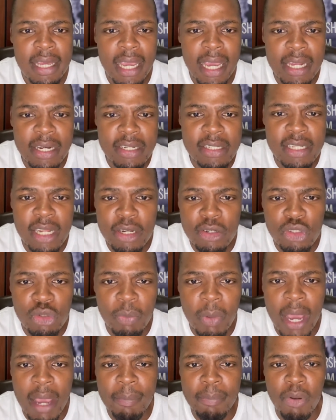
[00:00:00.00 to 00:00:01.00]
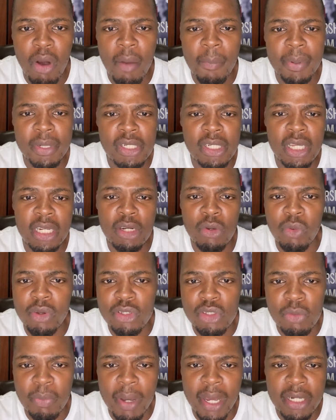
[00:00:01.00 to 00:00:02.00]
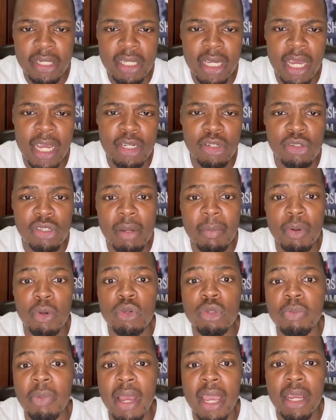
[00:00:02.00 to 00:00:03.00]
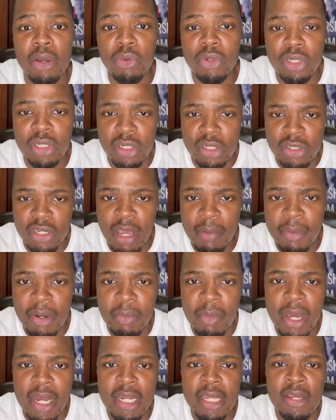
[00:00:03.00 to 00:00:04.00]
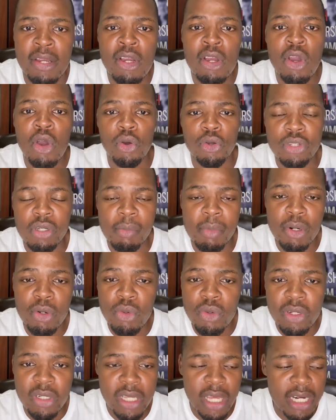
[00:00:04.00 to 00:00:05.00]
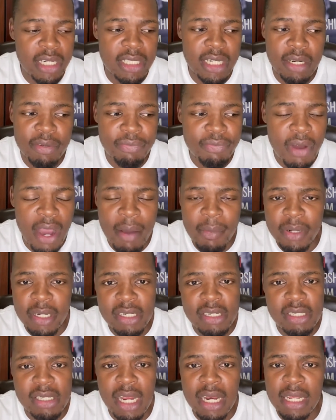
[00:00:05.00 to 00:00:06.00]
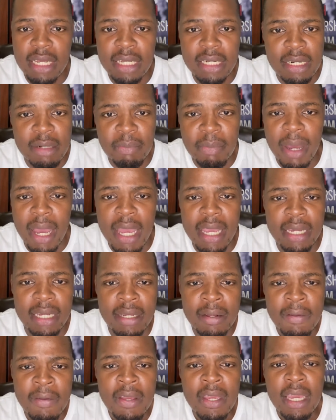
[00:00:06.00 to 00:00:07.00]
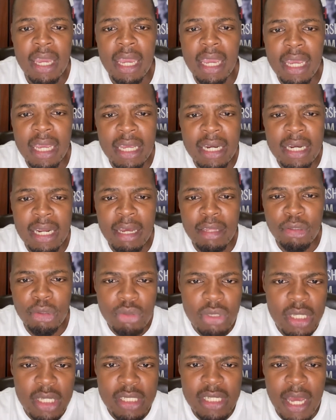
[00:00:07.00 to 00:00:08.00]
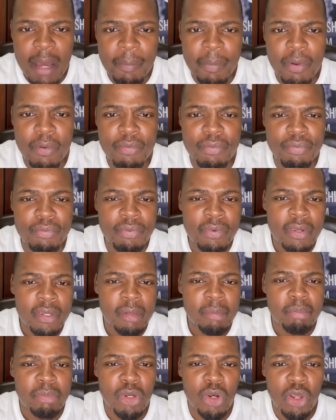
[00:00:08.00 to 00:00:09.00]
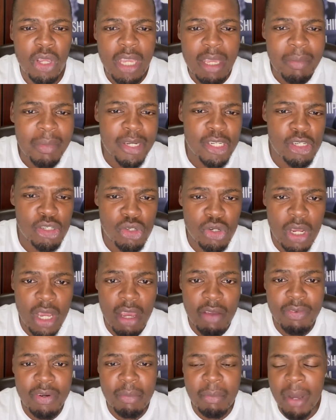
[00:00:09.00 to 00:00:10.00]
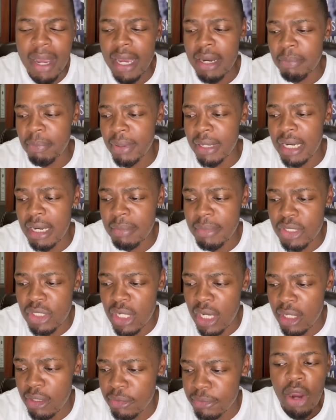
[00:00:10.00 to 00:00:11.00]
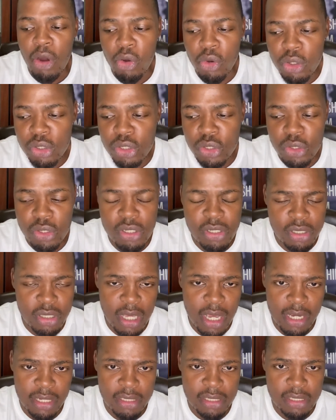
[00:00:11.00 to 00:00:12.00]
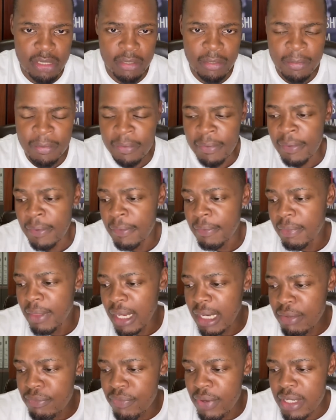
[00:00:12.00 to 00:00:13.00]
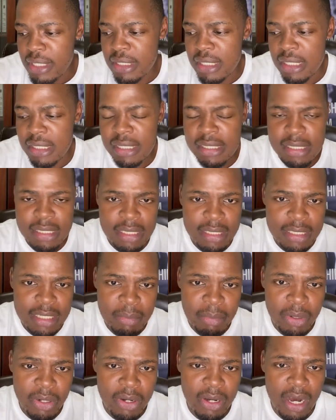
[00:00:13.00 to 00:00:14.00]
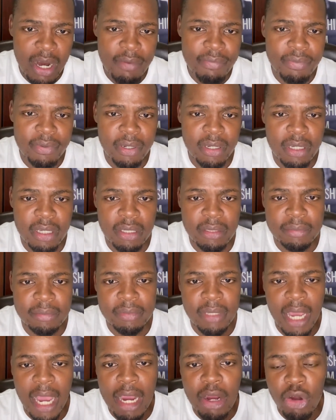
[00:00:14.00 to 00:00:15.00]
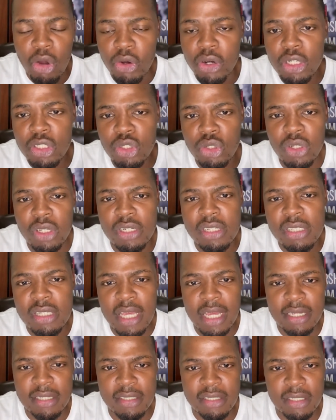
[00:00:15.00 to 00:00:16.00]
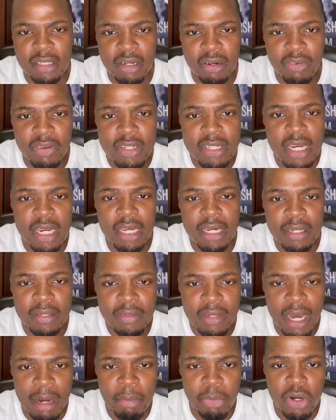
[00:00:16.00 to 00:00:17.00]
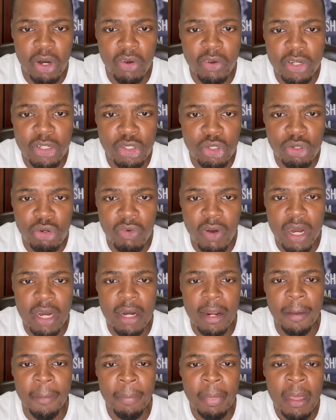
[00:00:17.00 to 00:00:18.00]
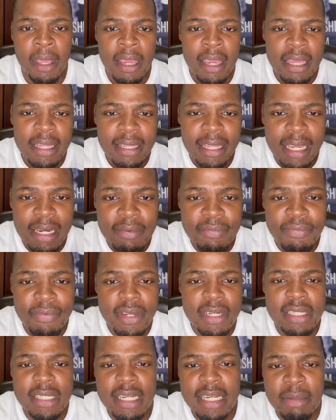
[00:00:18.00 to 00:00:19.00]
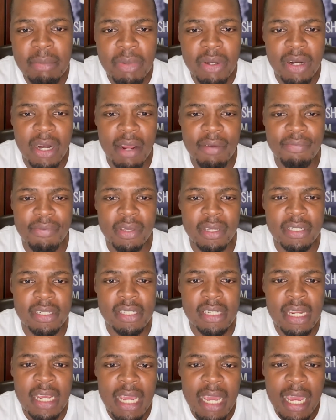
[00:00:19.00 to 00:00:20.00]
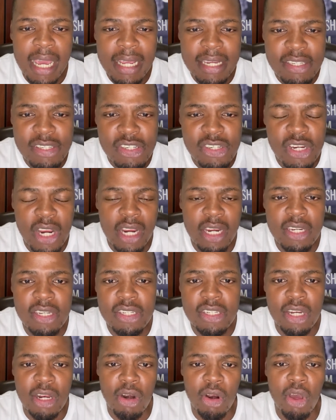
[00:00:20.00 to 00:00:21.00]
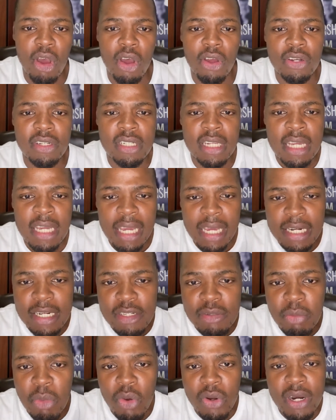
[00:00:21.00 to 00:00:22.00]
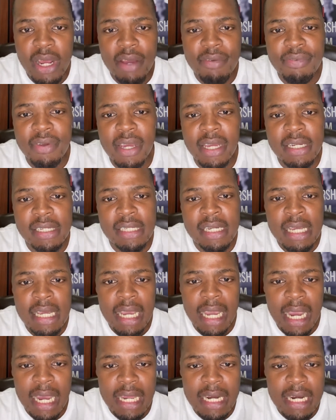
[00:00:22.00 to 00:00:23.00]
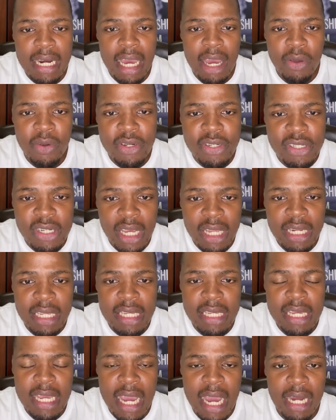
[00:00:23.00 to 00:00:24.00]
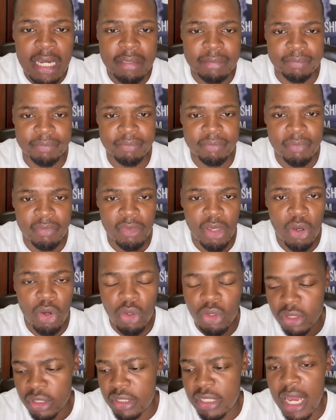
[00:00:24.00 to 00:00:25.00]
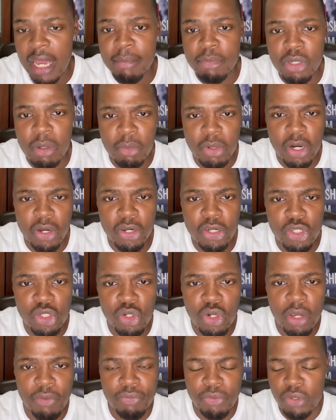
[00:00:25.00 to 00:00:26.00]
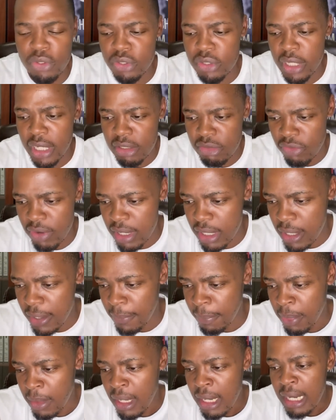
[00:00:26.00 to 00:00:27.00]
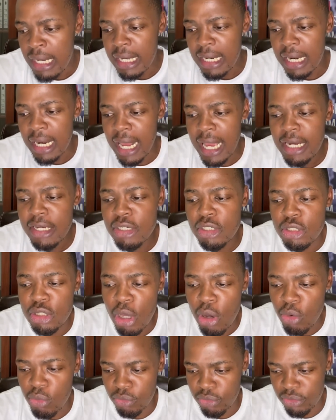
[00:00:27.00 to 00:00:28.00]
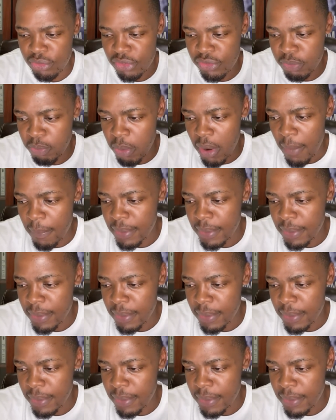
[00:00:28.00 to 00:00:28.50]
and he's starting to buy a property and he wants to buy it cash, or somebody who's buying with his retirement money, or somebody who inherited a farm and he's selling it and buying. And those are the type of, you know, images you have in mind. But let me tell you, according to these stats, the investors demographic, according to the stats recently that I'm going to read to you right now, the investor demographics has changed a lot and is more diverse and now is getting younger all the time. So I'm going to read you a few stats right now. Lightstone